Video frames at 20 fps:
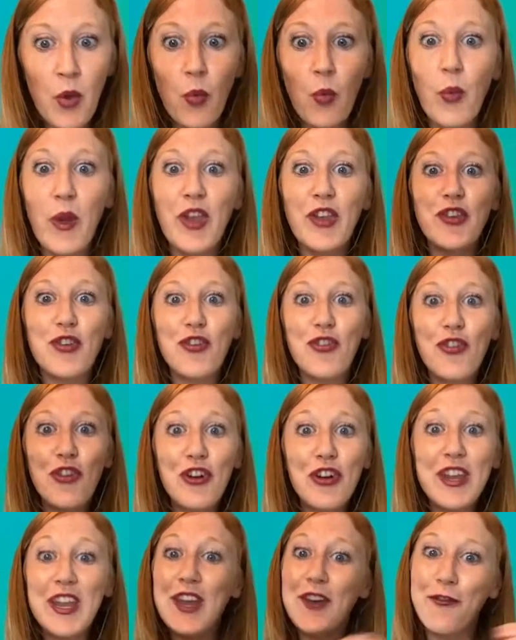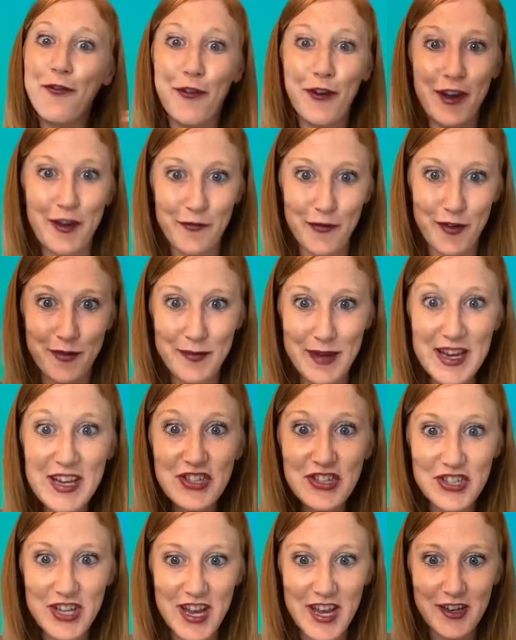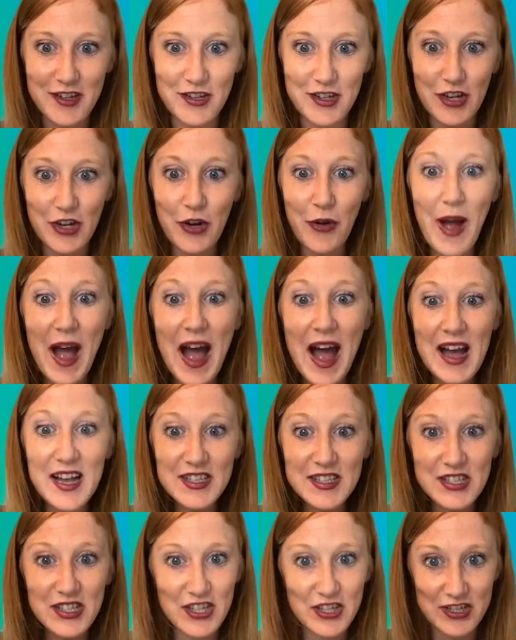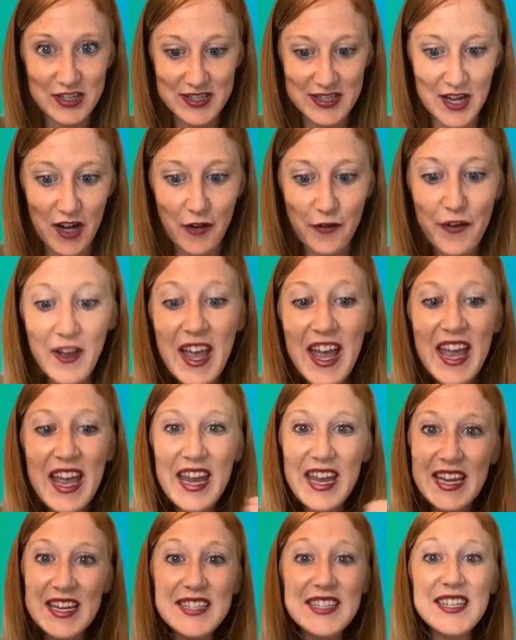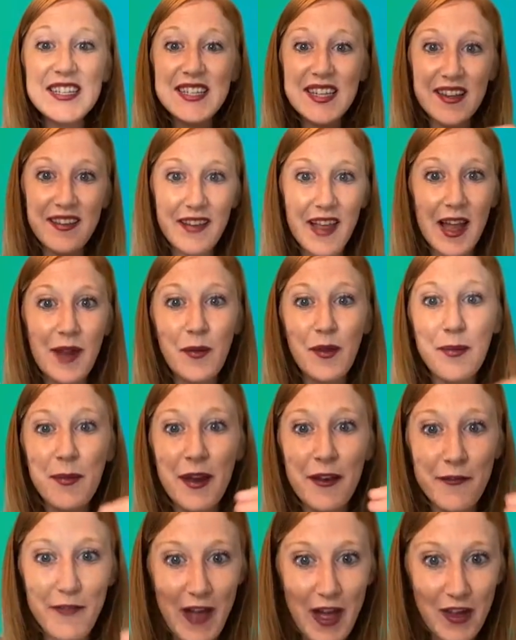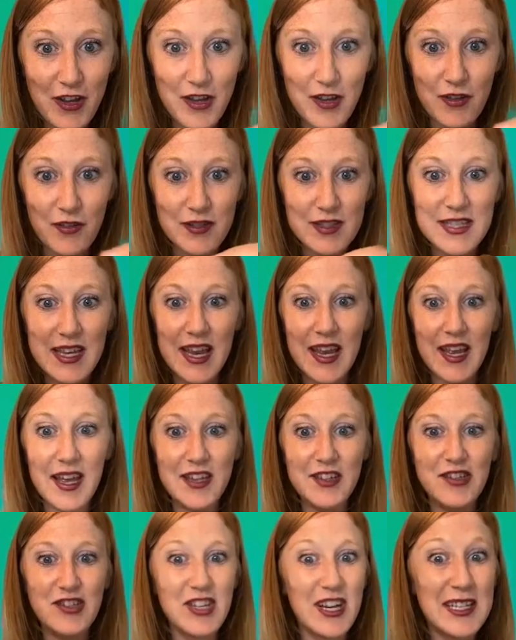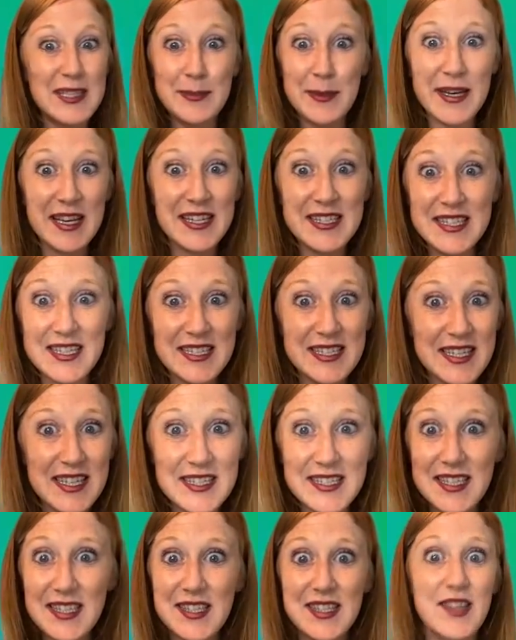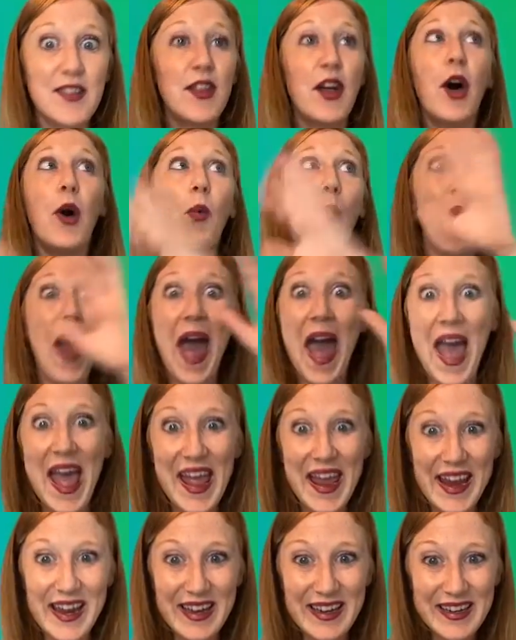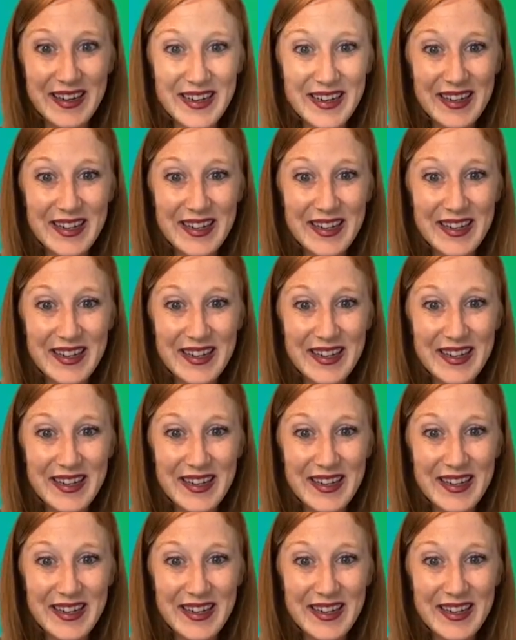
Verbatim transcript: when you're looking for information. You know, ask yourself, is this in line with my values? And just because it says it's the way